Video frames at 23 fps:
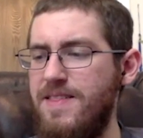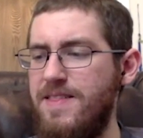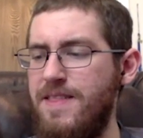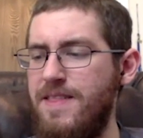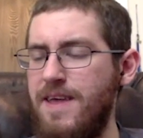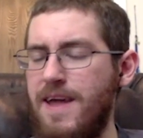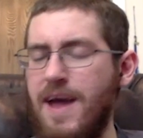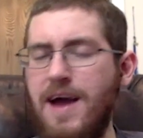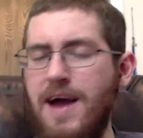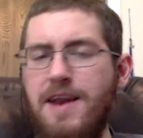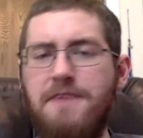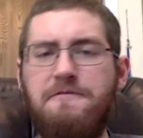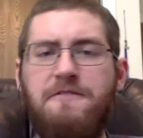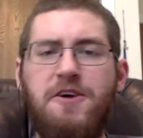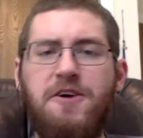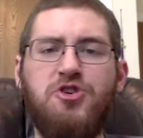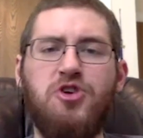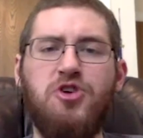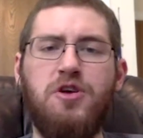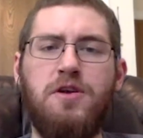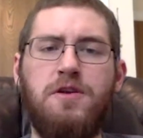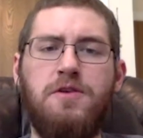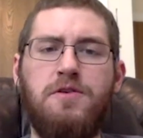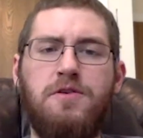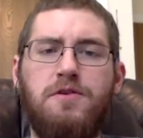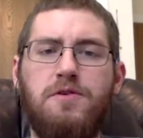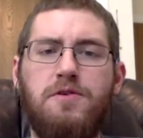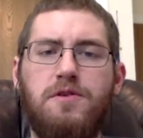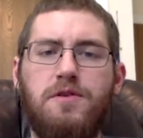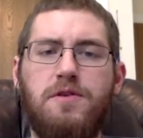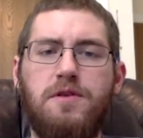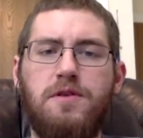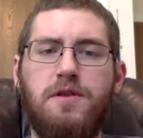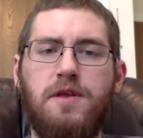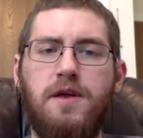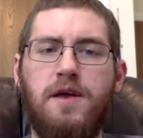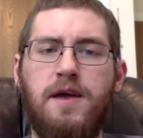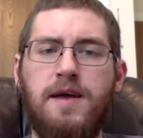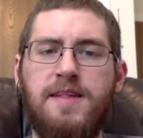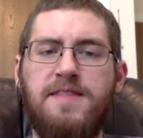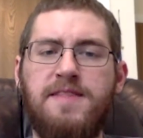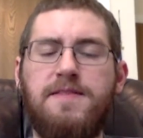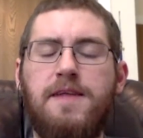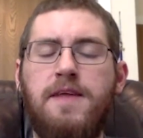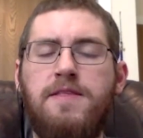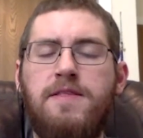the kind of vision
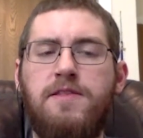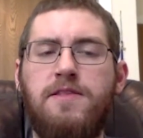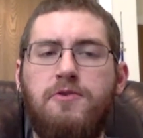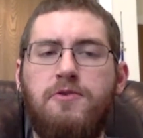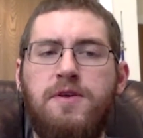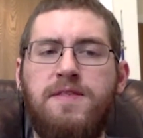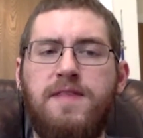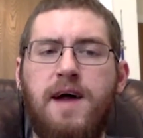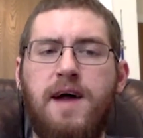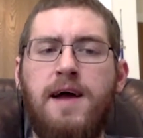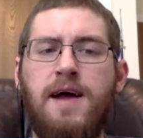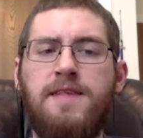extends to his